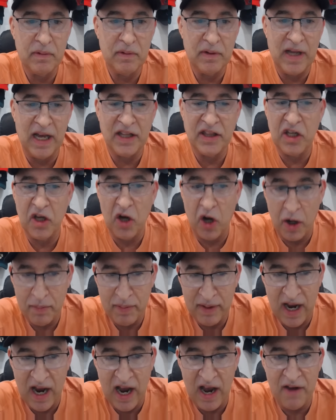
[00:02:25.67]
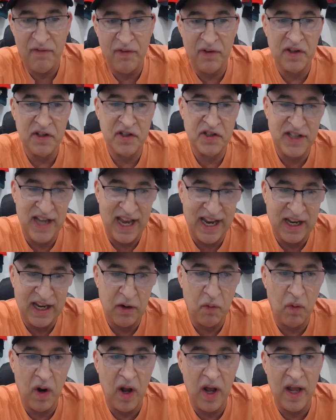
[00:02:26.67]
got the RBI for the
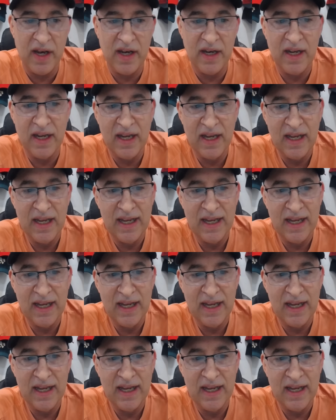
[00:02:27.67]
second run,